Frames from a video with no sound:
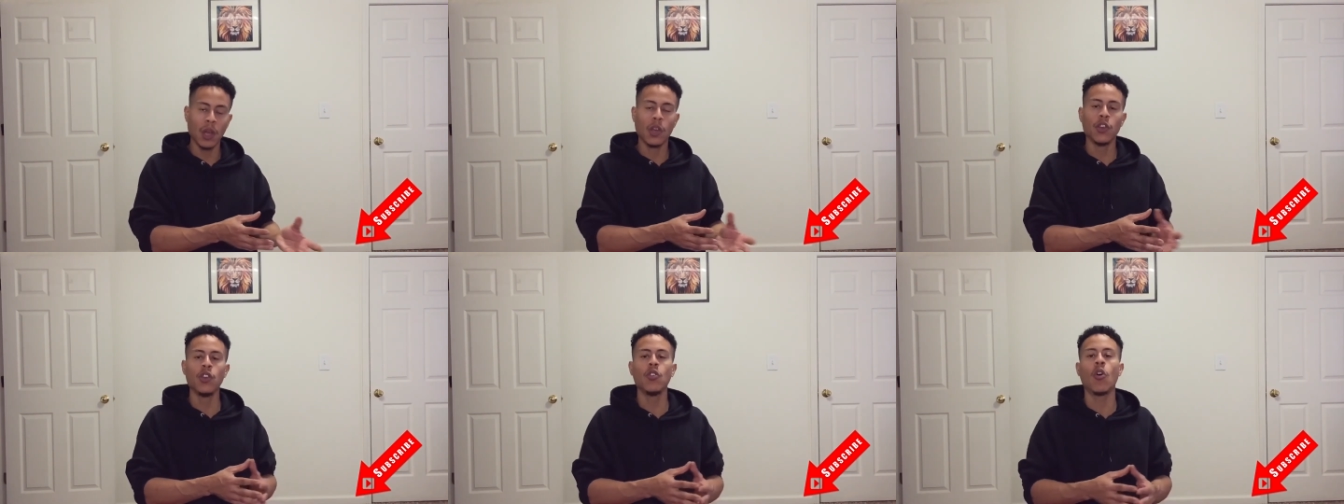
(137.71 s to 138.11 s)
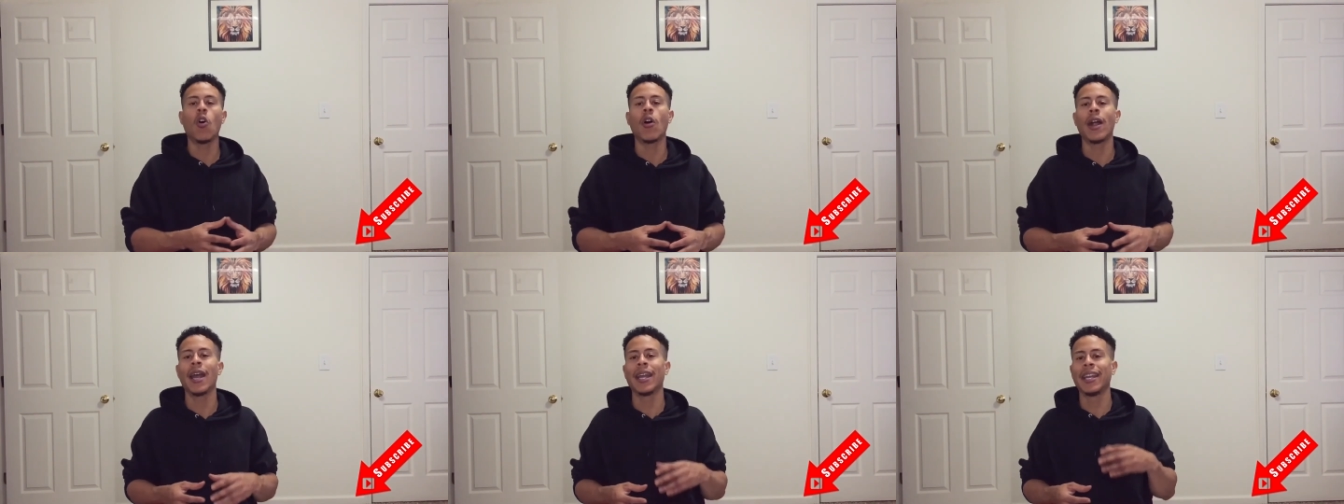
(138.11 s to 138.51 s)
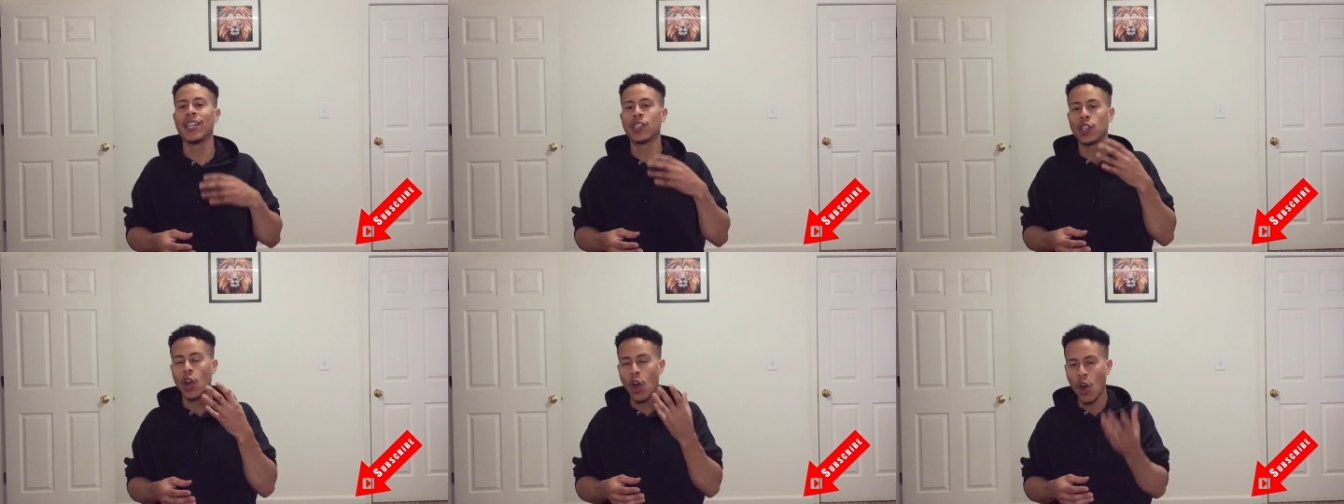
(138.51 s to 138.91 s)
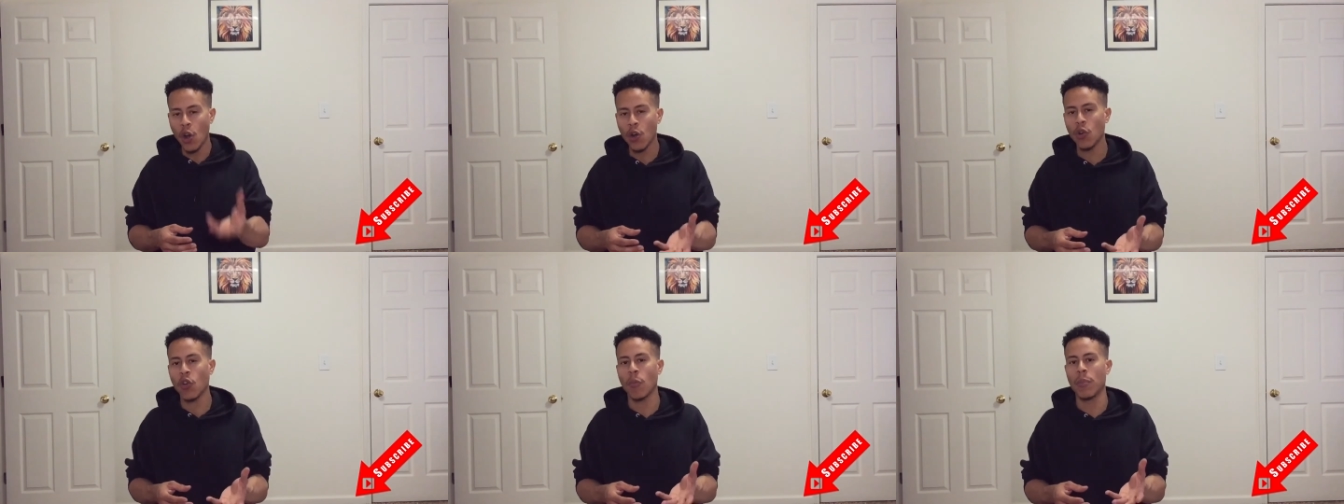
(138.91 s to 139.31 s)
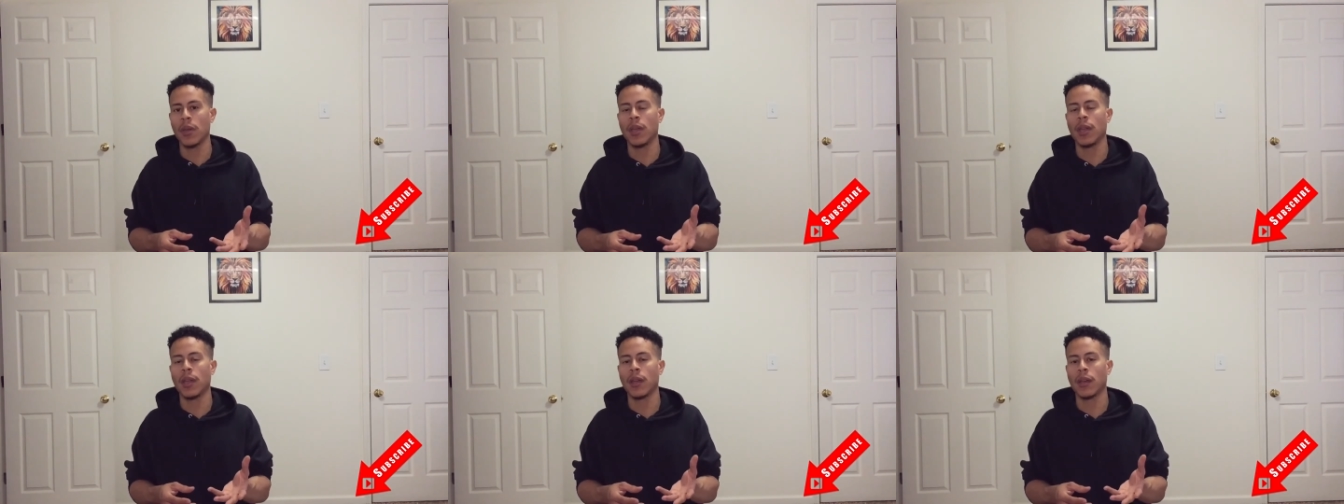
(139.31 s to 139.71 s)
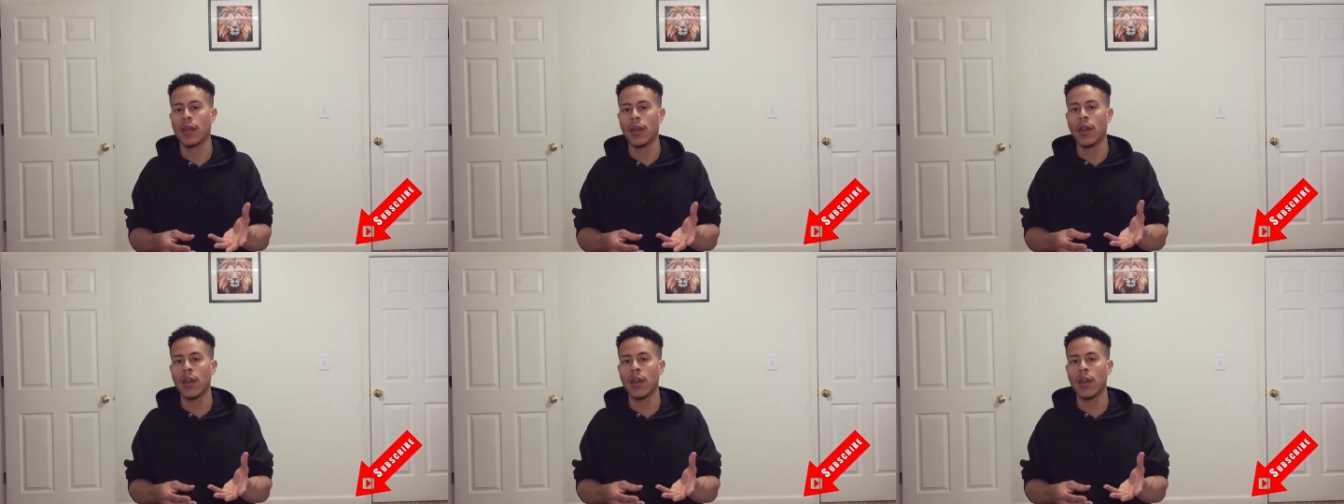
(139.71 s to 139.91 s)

You are an eternal being.